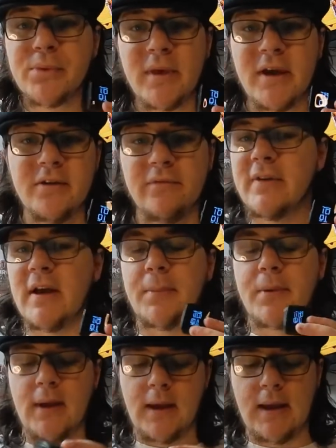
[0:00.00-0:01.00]
it doesn't
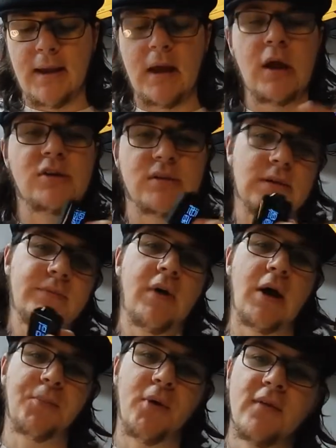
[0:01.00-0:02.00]
vape. I just
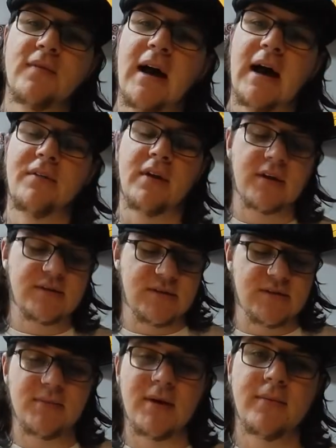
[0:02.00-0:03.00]
thought I'd point that out there because
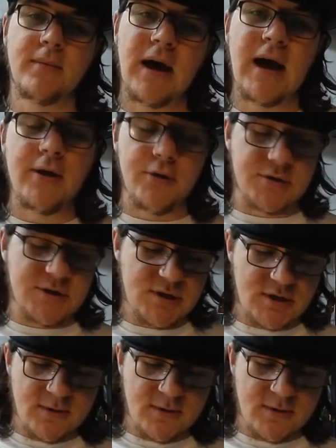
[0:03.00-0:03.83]
it's what I noticed.